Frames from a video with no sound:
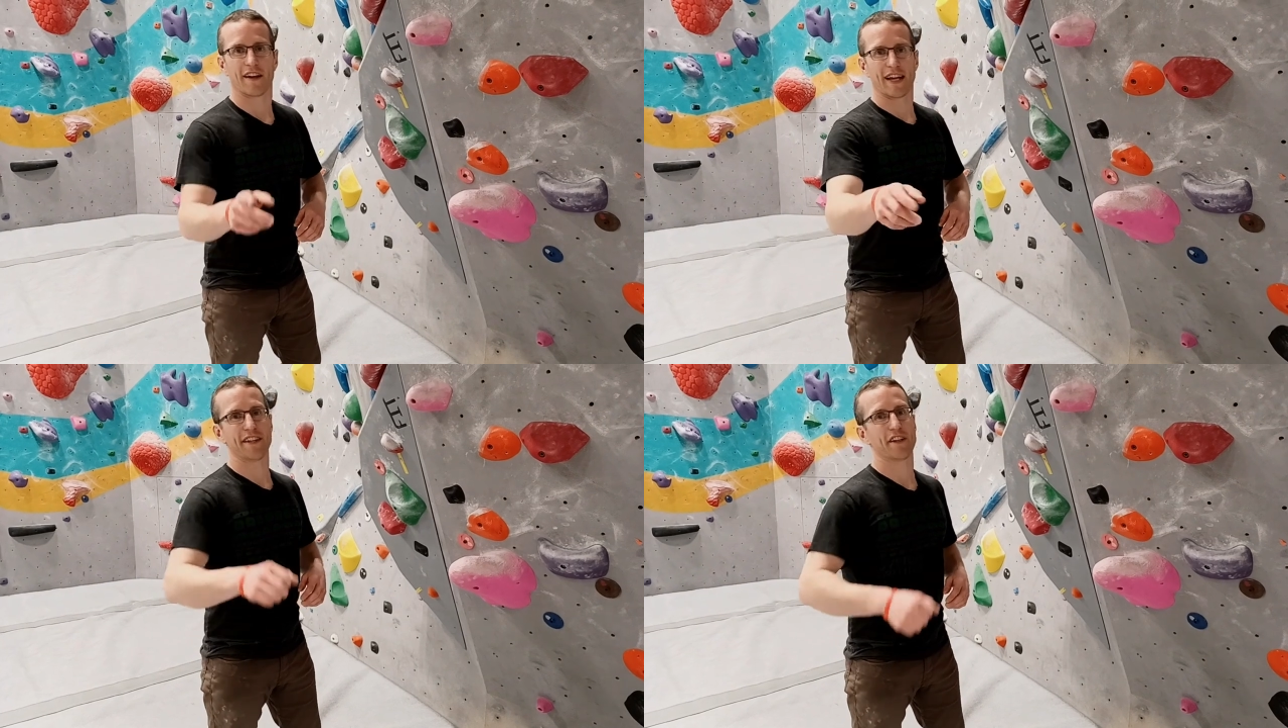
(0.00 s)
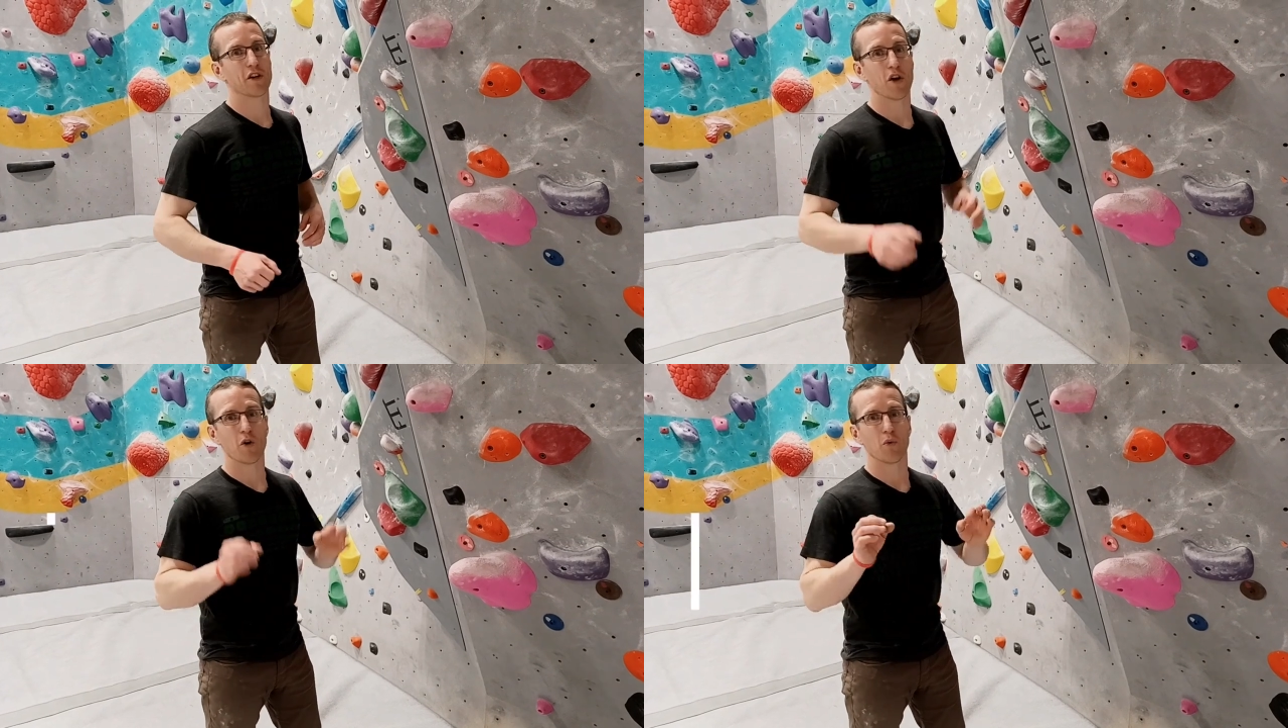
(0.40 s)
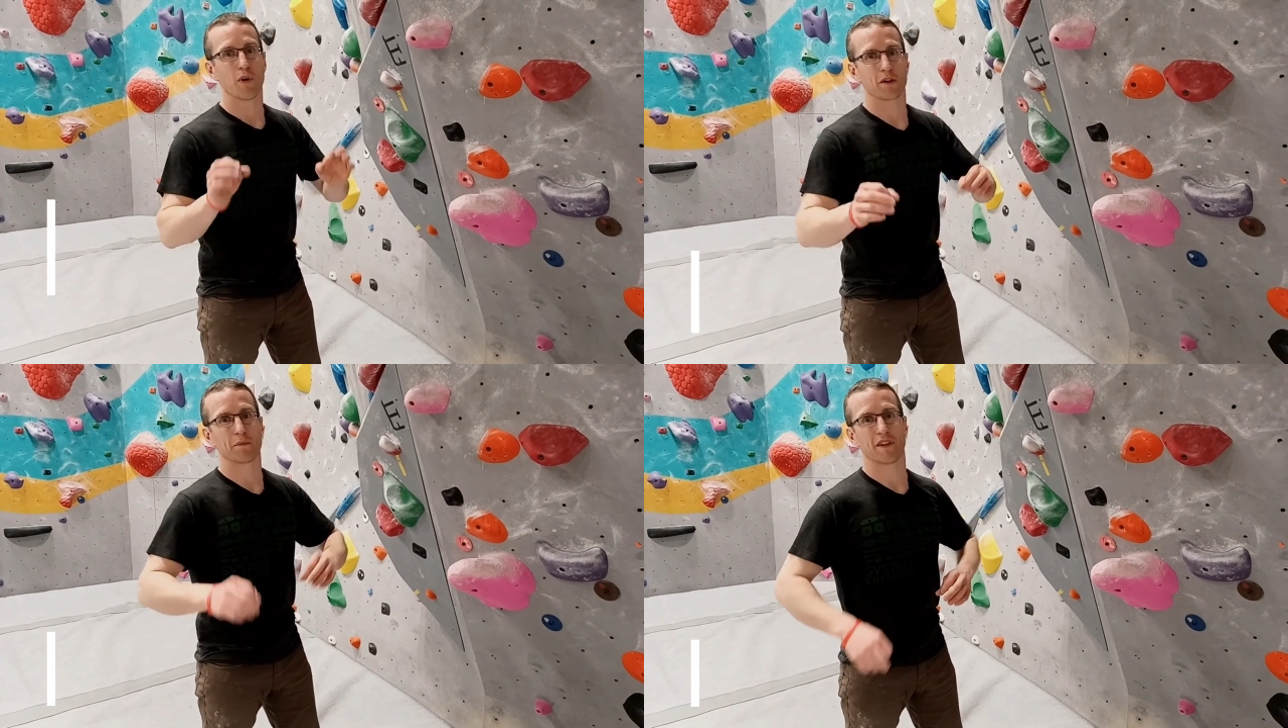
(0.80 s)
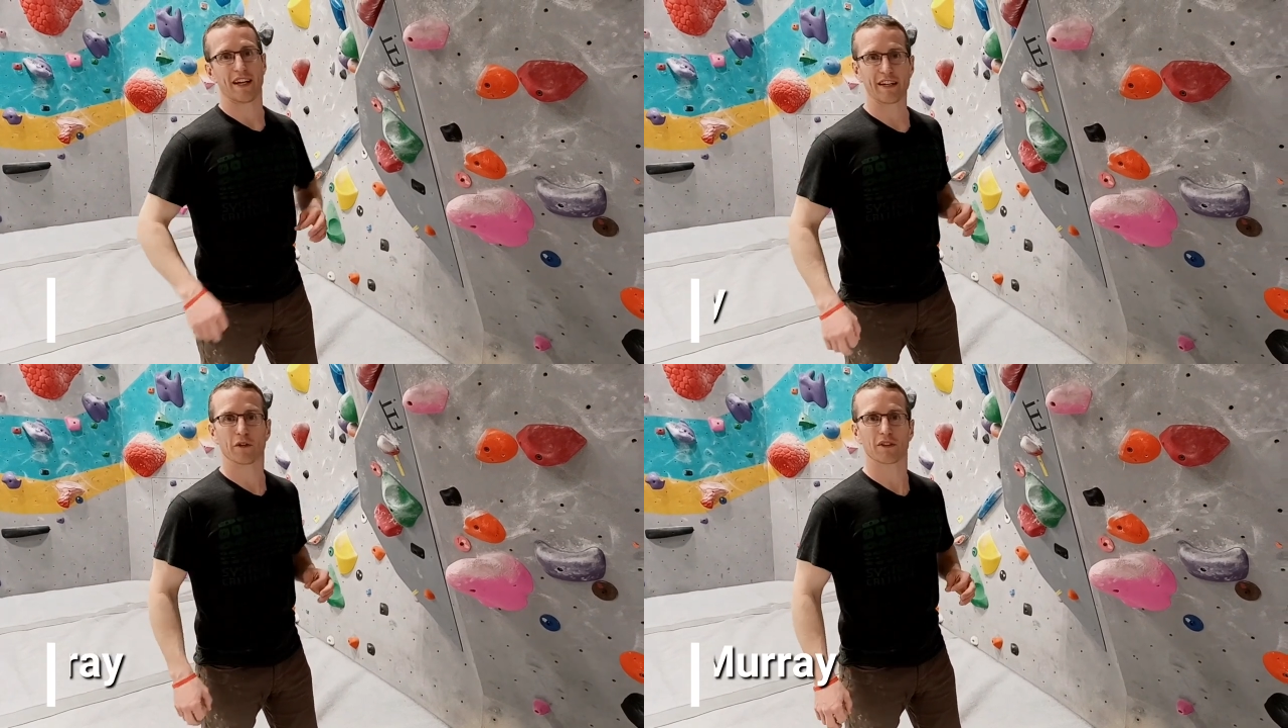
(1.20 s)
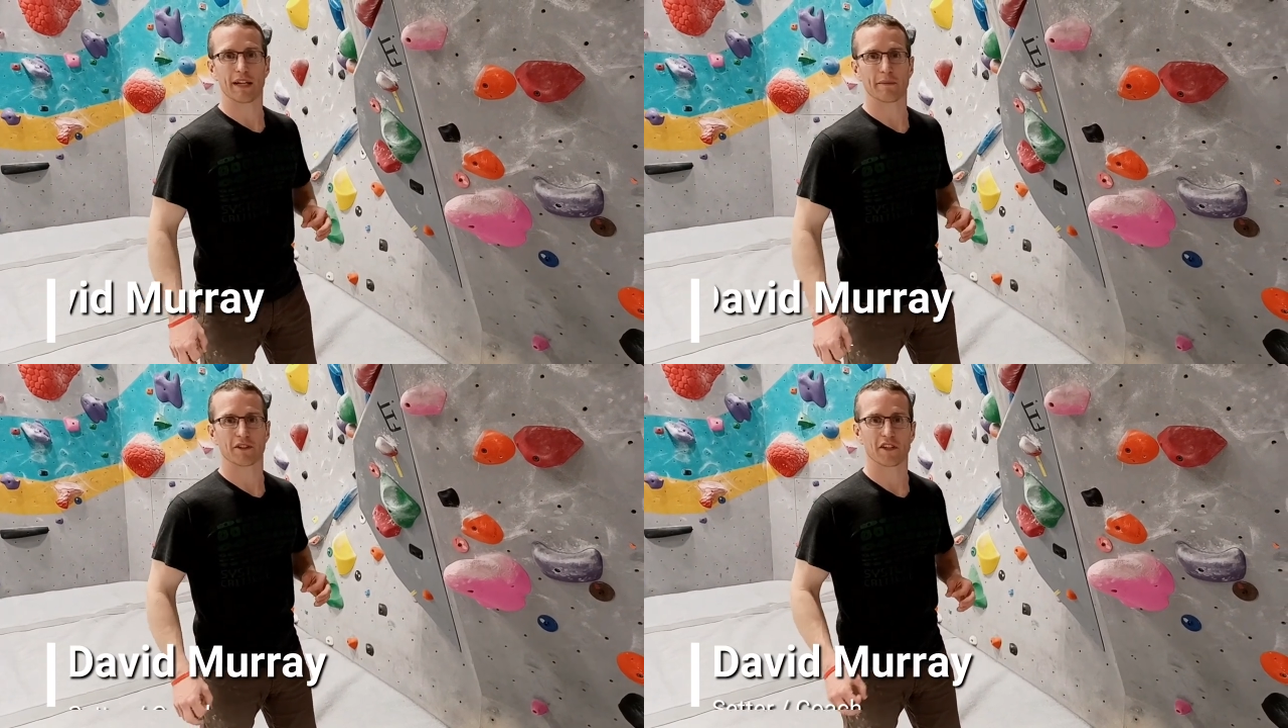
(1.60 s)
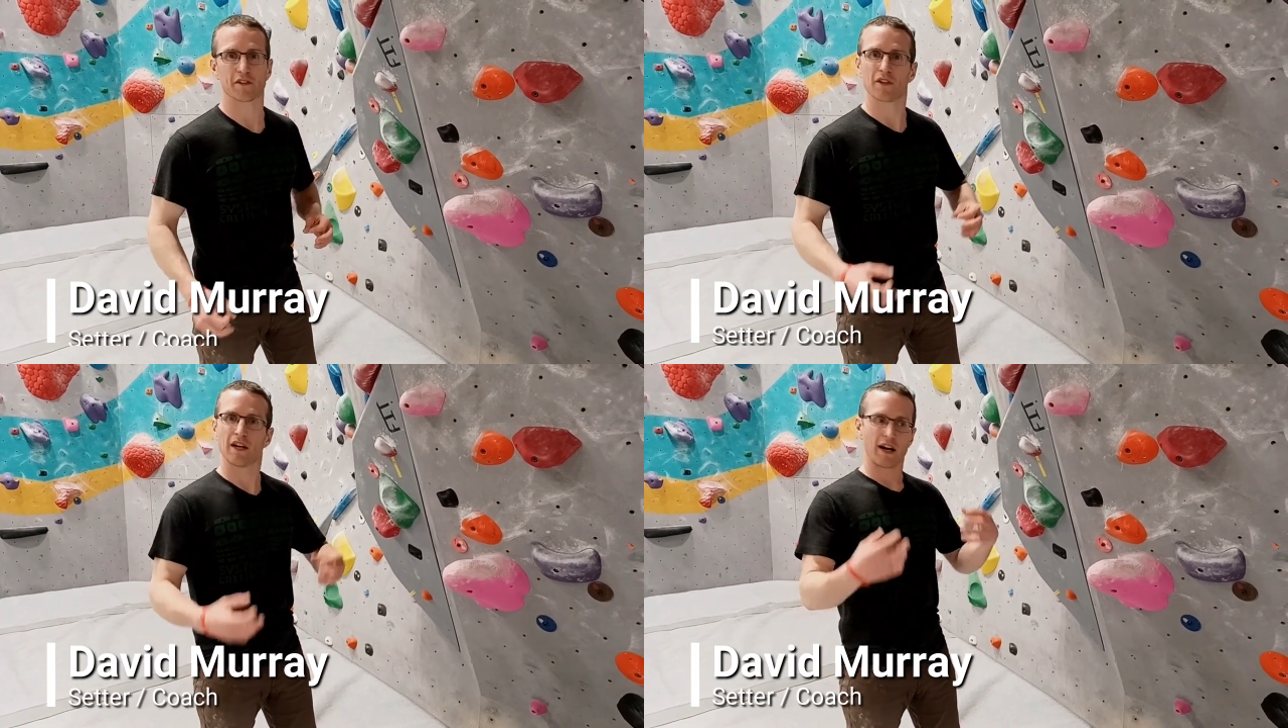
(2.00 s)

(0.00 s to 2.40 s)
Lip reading: Hey there, welcome to the Hangout Climbing Center.